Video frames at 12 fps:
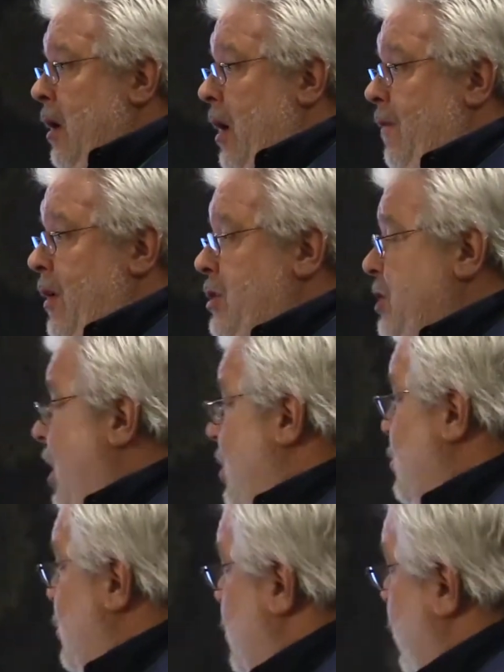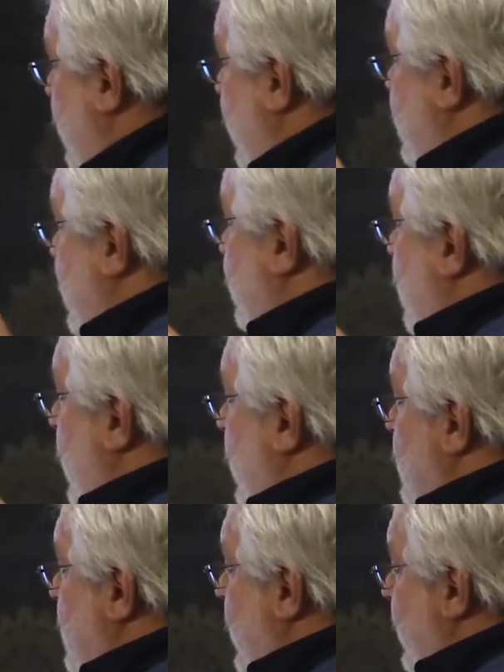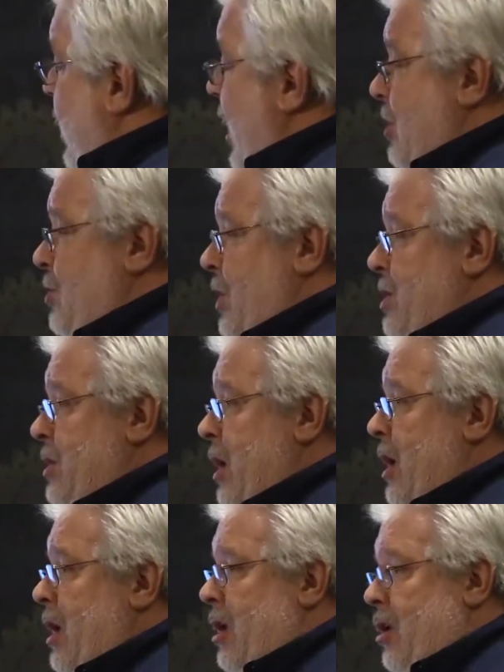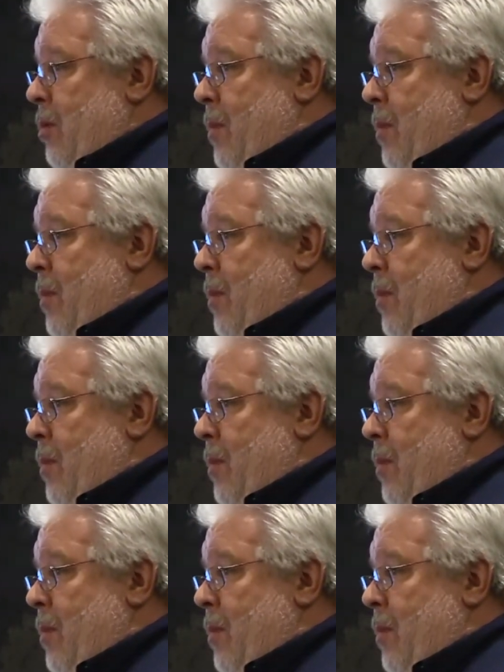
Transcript: If it shows that you're going to ship to one of those other countries, you